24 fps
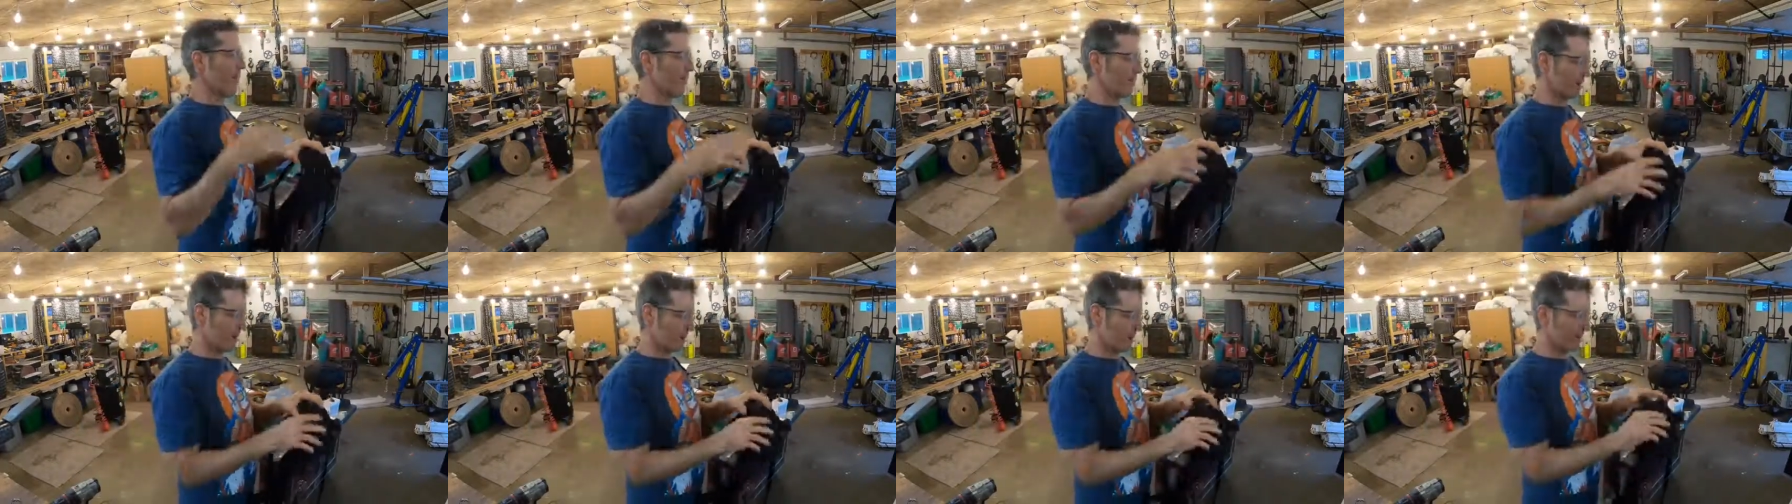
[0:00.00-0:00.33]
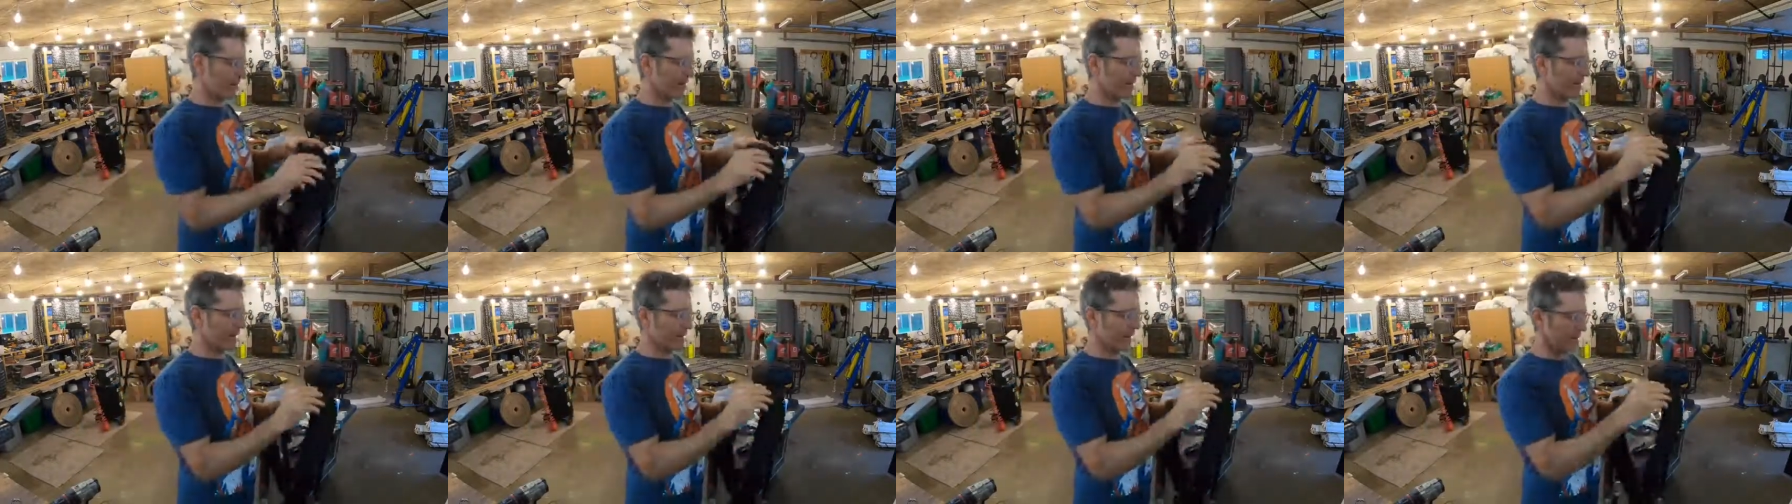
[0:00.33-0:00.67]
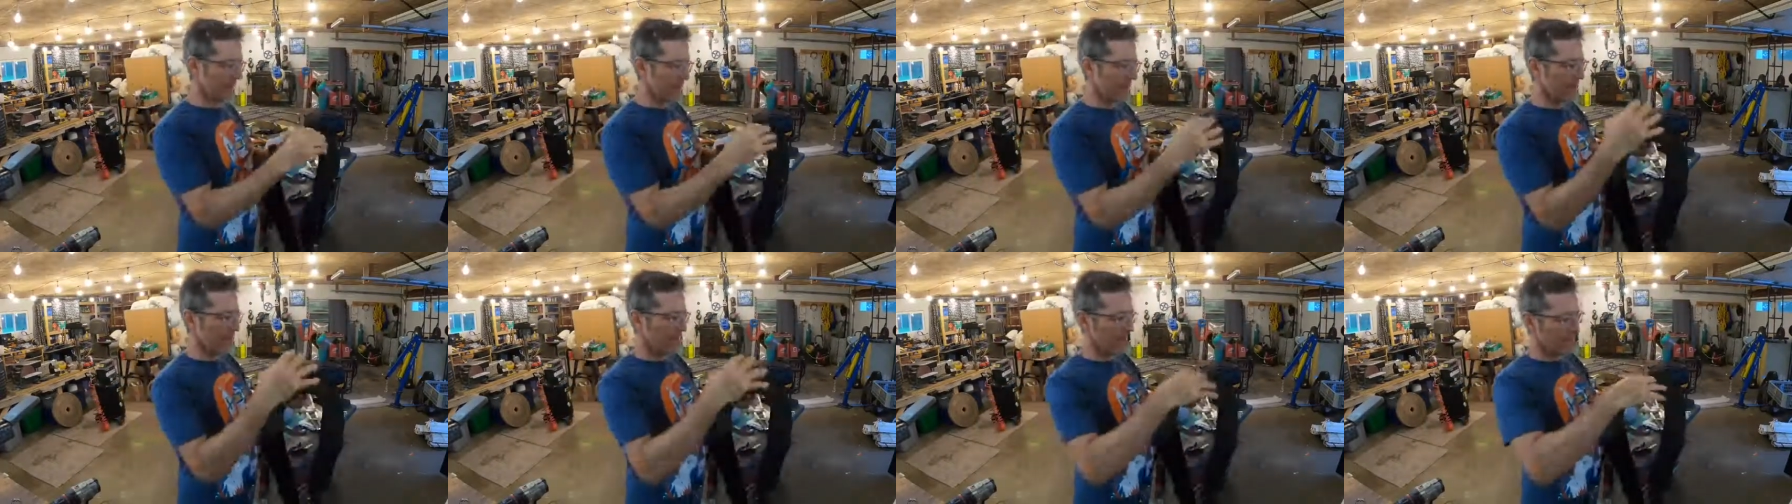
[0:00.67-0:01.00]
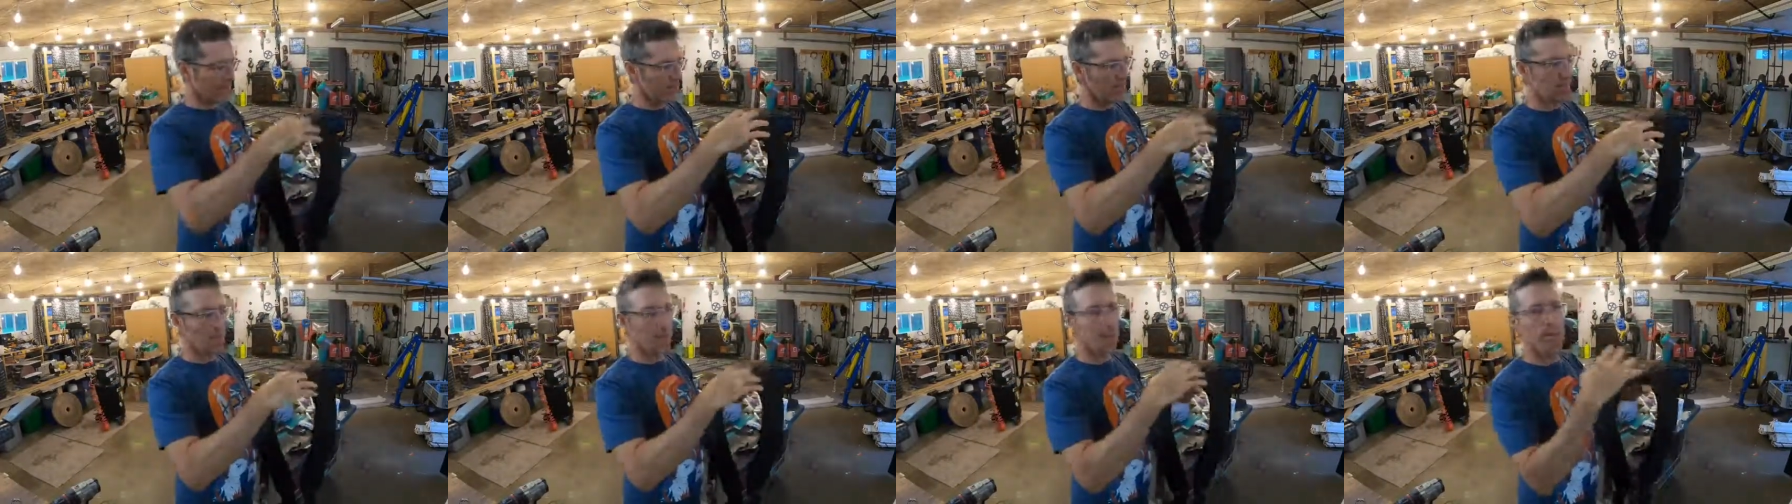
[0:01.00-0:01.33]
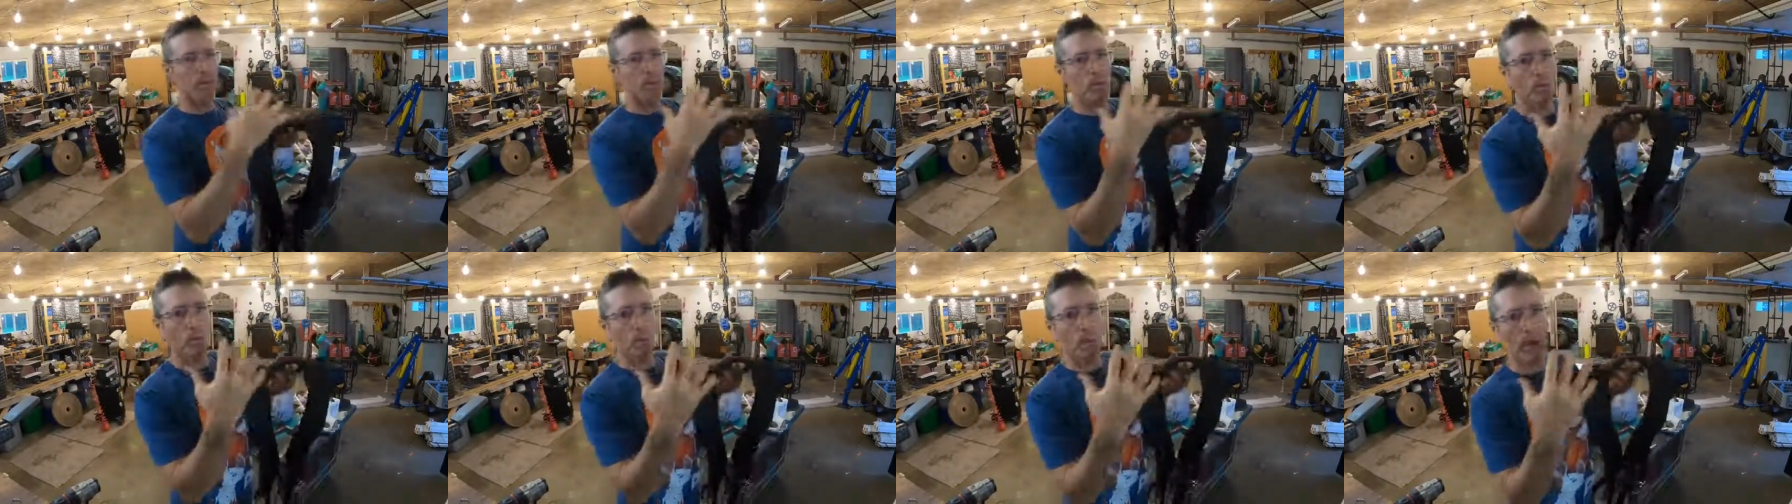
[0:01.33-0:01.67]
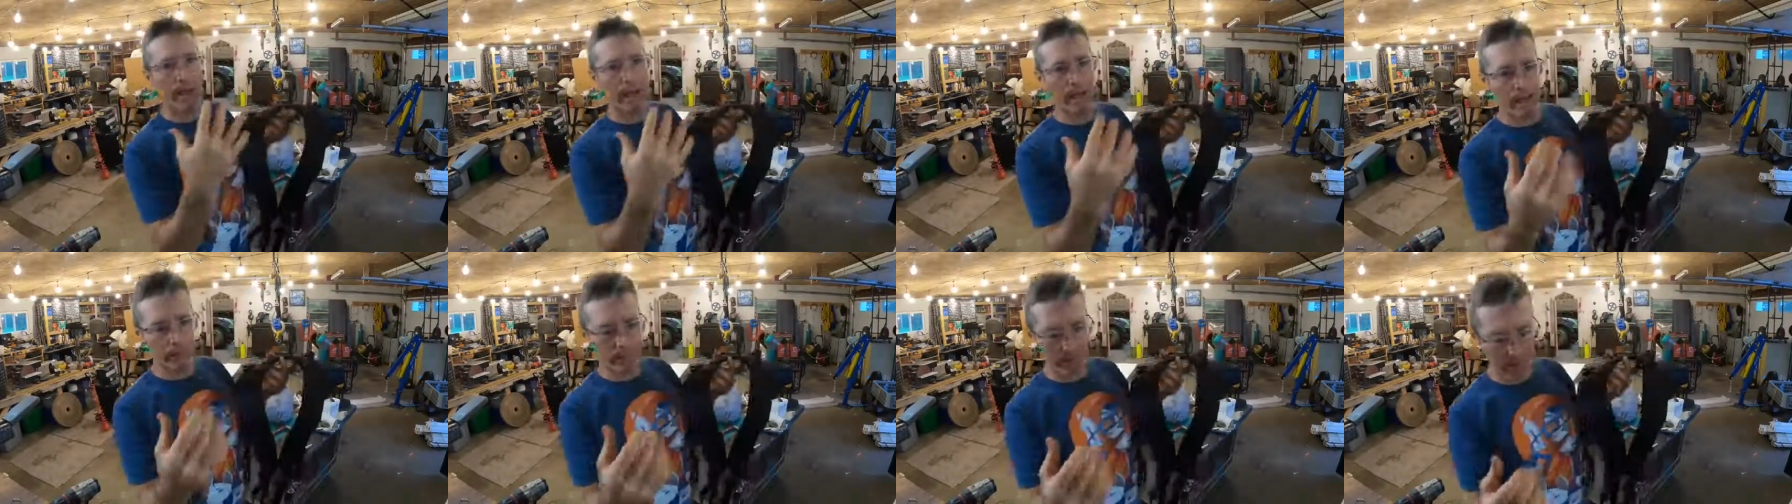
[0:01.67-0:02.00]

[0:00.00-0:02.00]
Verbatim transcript: I mean, it's like you can put some weight up